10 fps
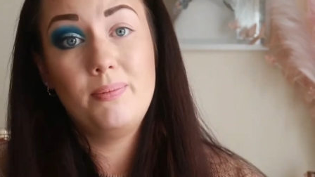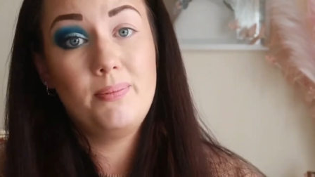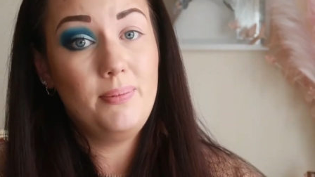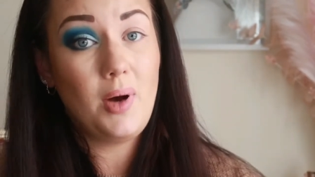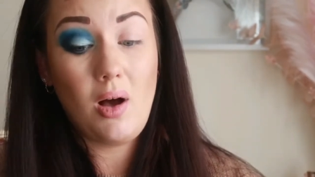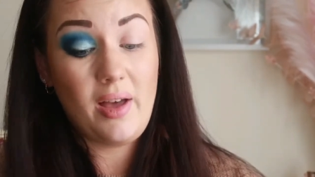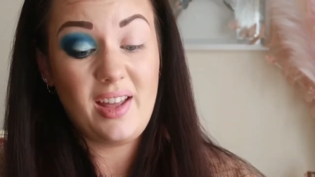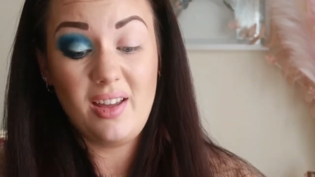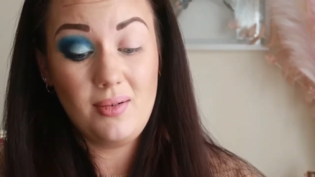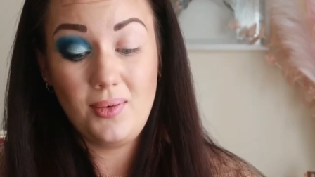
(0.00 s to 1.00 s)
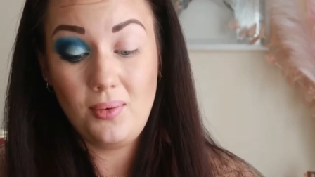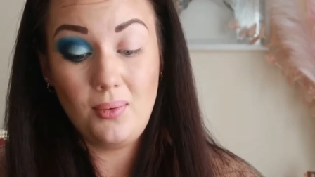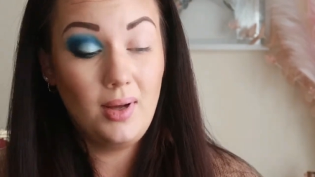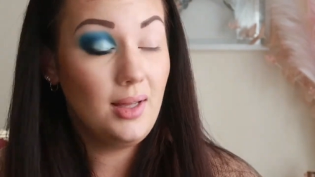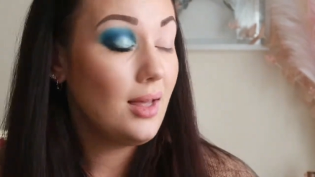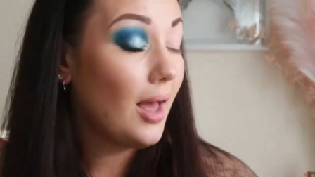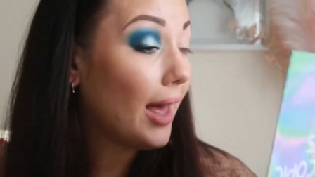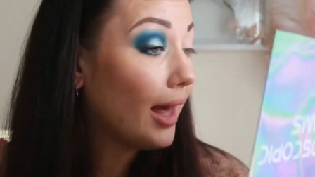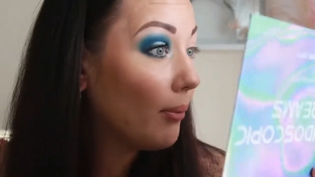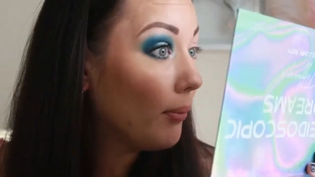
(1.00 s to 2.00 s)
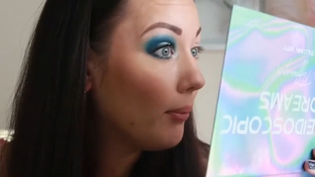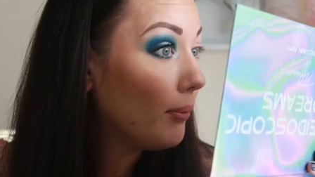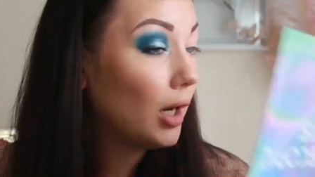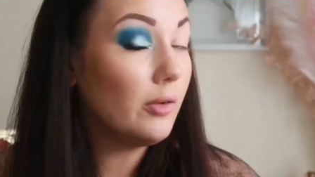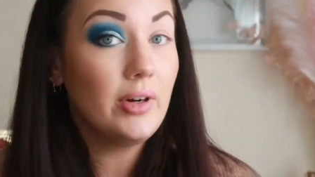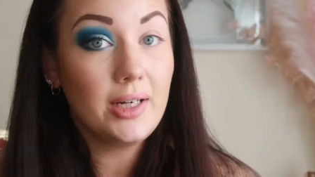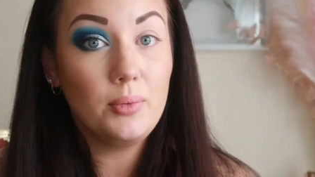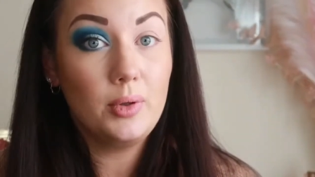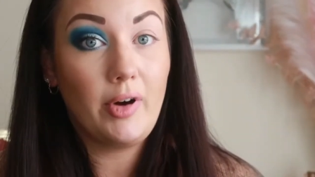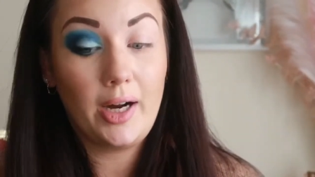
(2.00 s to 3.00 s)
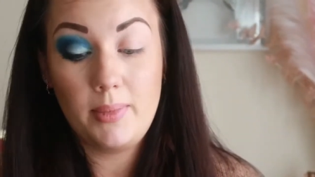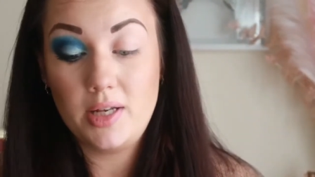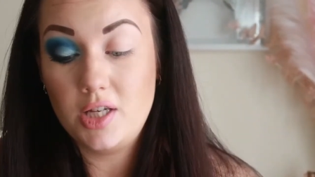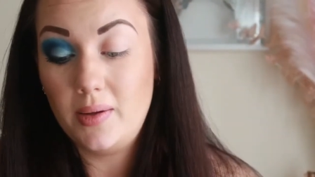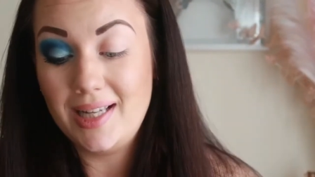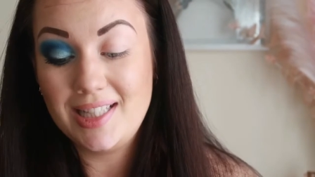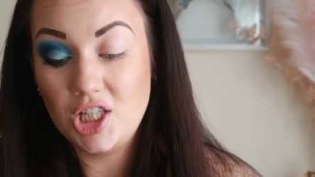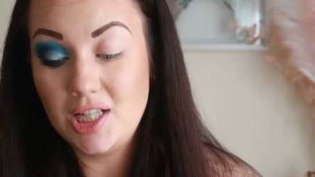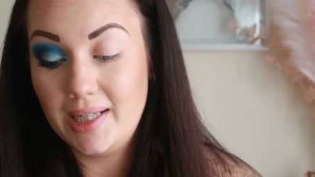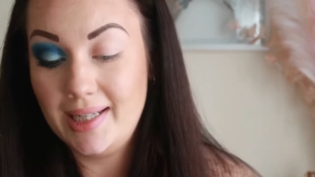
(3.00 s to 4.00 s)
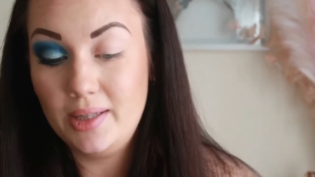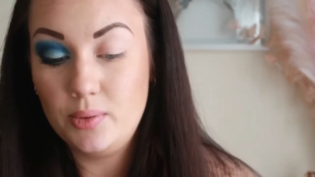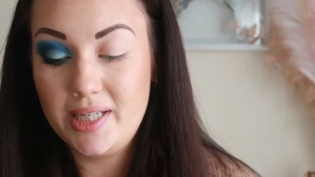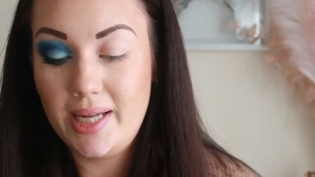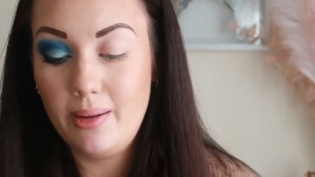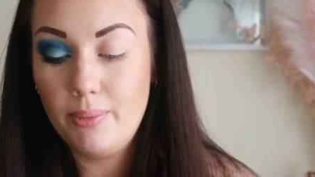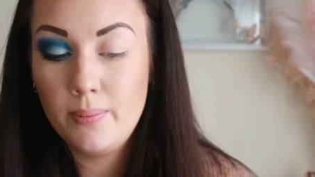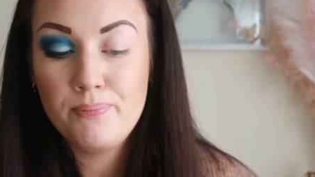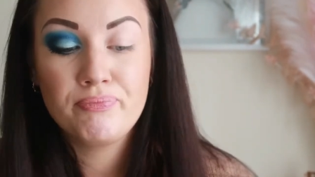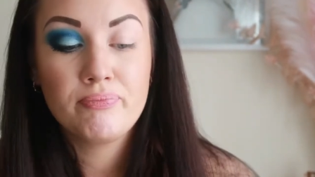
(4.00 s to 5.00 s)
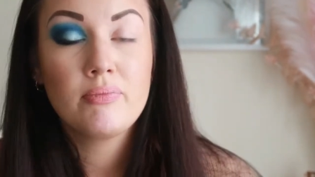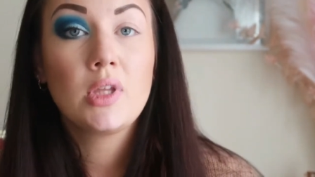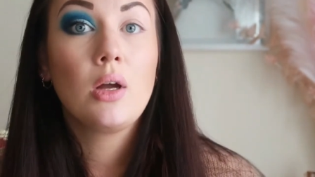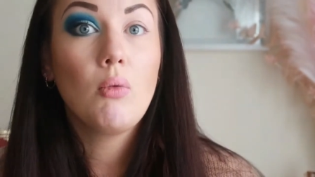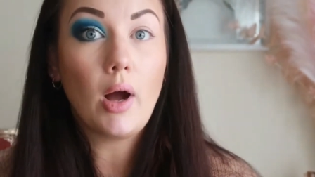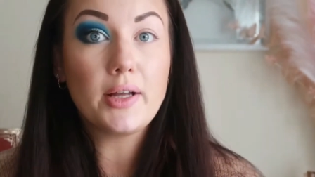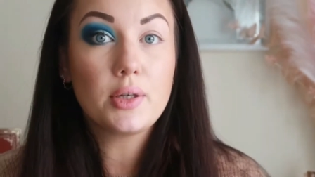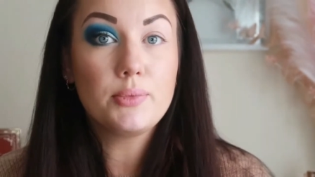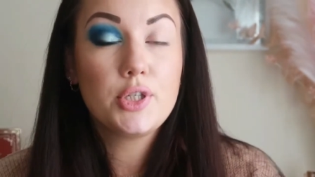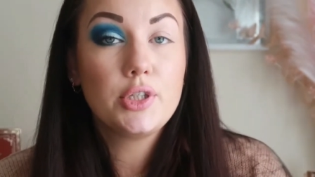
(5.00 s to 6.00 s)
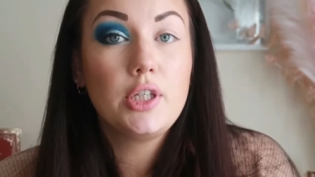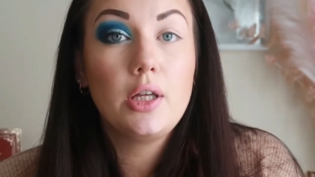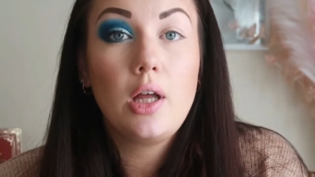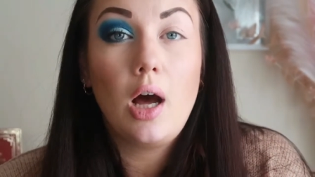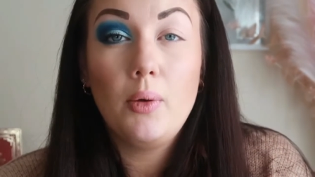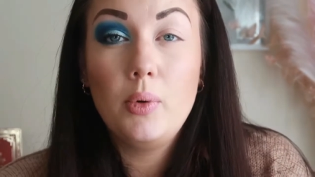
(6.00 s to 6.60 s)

buying it all. I really would recommend doing that. It's just like a little tip. Right, so I will